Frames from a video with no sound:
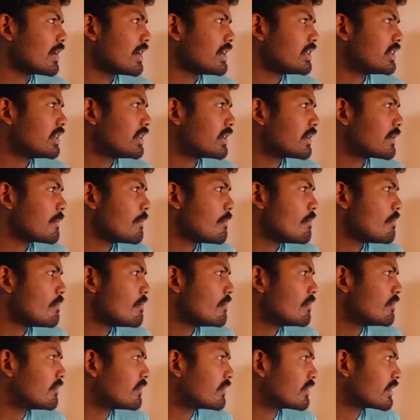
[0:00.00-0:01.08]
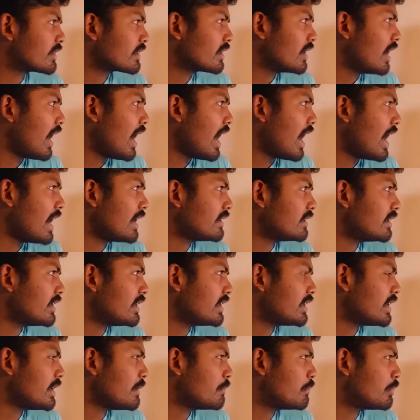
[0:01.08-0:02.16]
Alright. And
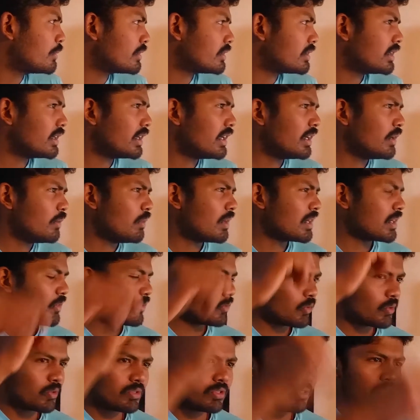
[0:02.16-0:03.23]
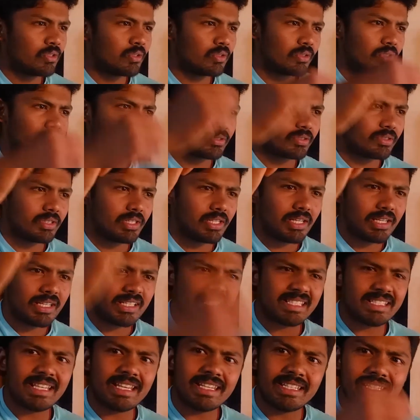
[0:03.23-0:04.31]
then he put the, one of those, you know, those
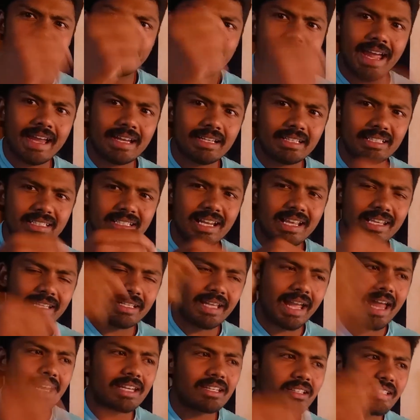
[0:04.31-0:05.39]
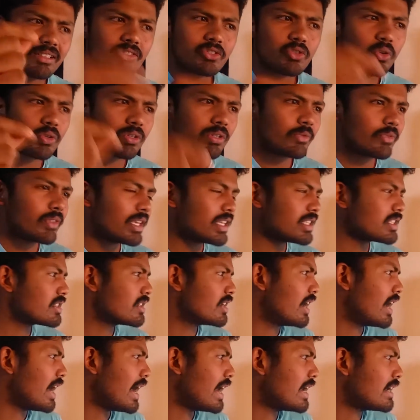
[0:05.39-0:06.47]
uh, scented, it's like candle sort of
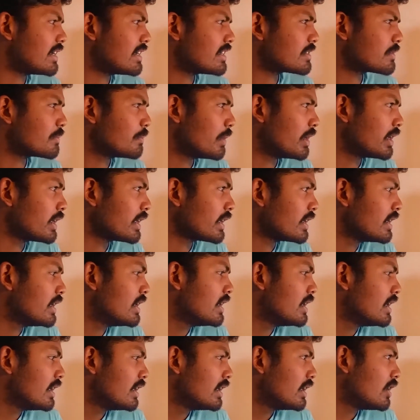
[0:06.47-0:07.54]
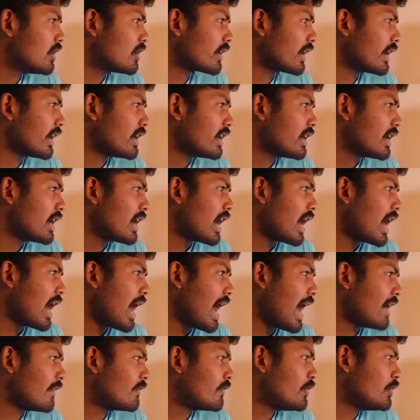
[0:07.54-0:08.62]
things and it's burning. Okay.
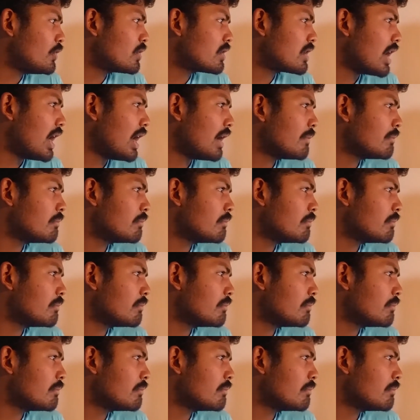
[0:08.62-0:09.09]
Have you